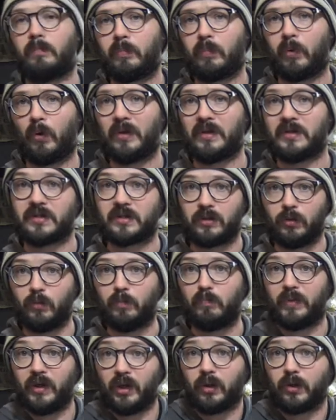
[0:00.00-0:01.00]
points to
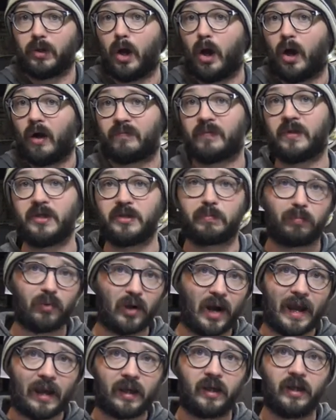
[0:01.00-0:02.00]
build off these
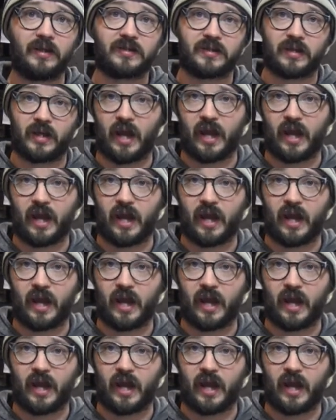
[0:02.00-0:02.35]
brackets